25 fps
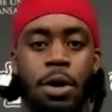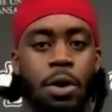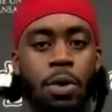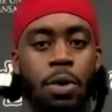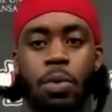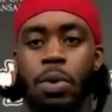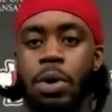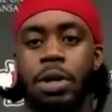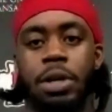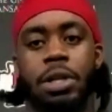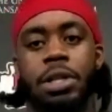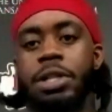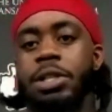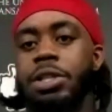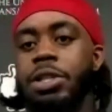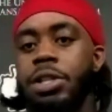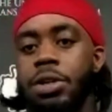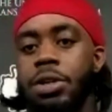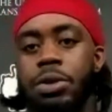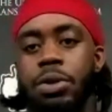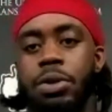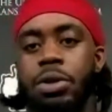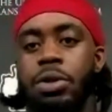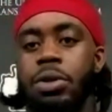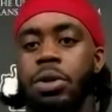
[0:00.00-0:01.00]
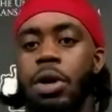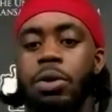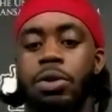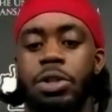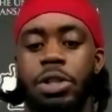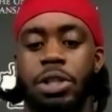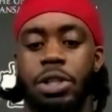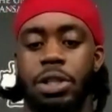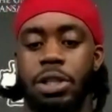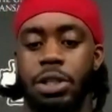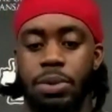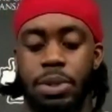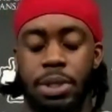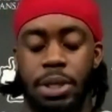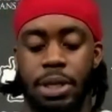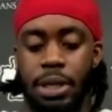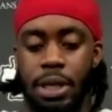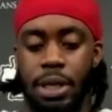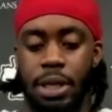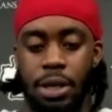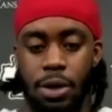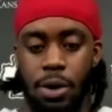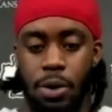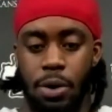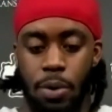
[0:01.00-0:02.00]
one of the two, you know, just using
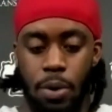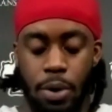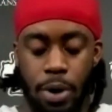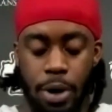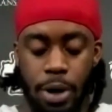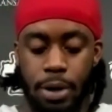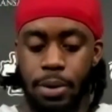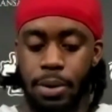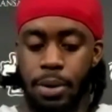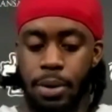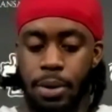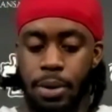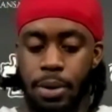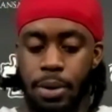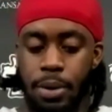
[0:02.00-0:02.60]
either or.